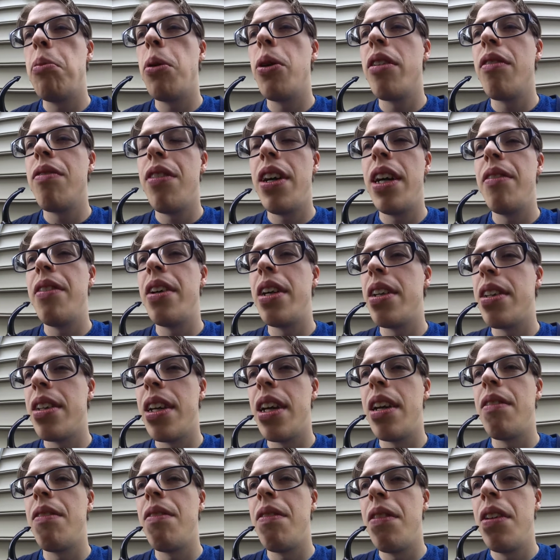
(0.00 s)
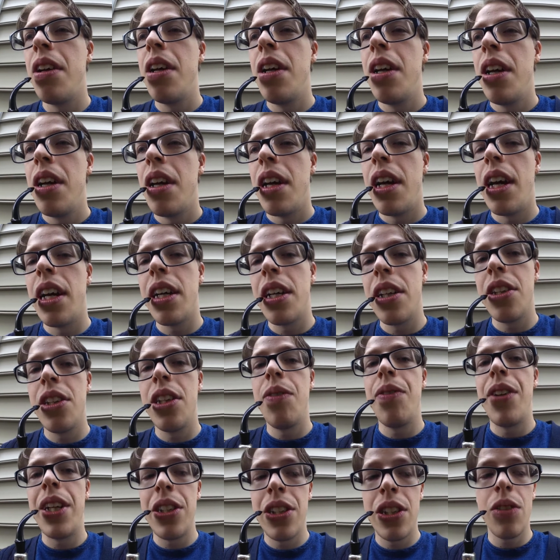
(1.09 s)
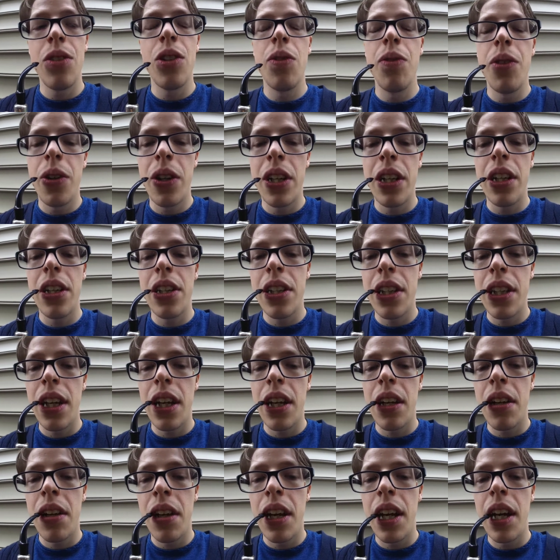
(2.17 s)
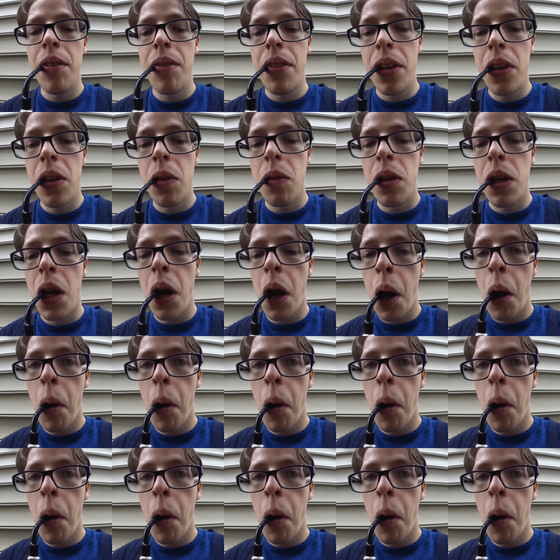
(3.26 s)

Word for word: five out of ten. I can see myself smoking this again. Have a good one.